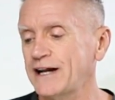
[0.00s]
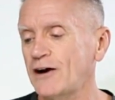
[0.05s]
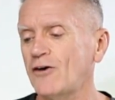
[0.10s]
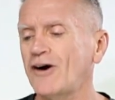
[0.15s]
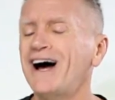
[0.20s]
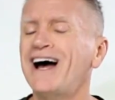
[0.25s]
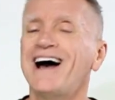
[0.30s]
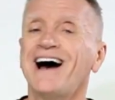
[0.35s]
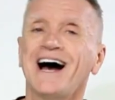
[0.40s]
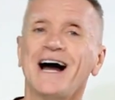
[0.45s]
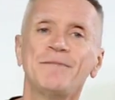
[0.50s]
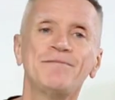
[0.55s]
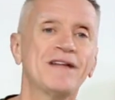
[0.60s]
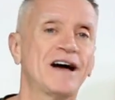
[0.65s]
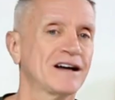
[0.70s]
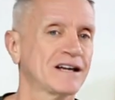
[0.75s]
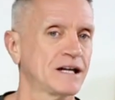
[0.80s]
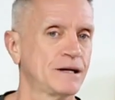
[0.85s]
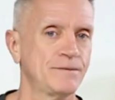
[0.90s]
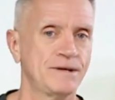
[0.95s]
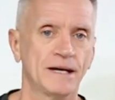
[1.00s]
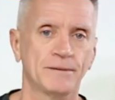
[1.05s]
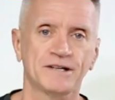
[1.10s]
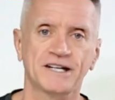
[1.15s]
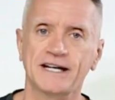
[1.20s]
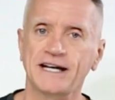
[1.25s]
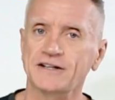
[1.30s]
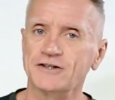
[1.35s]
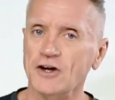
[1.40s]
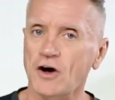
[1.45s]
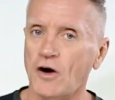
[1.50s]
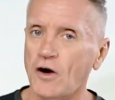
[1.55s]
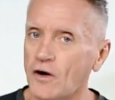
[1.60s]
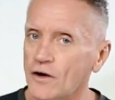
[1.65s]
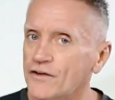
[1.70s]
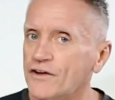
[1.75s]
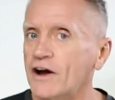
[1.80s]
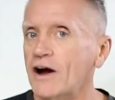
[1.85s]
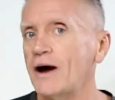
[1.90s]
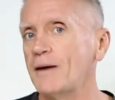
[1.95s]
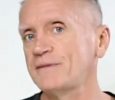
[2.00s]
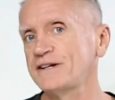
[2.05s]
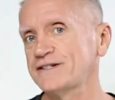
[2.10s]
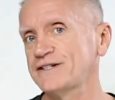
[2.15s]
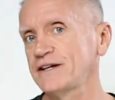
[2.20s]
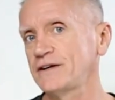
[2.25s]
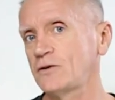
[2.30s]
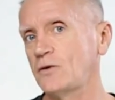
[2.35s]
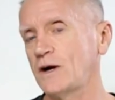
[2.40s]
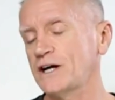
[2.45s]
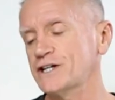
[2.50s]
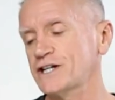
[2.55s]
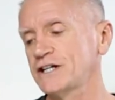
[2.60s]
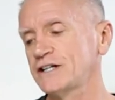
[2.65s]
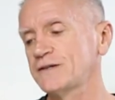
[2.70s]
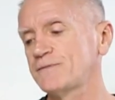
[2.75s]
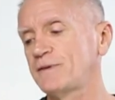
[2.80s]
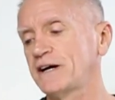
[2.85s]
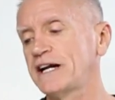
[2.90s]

Now, I'm not going to be able to get to all the comments and questions,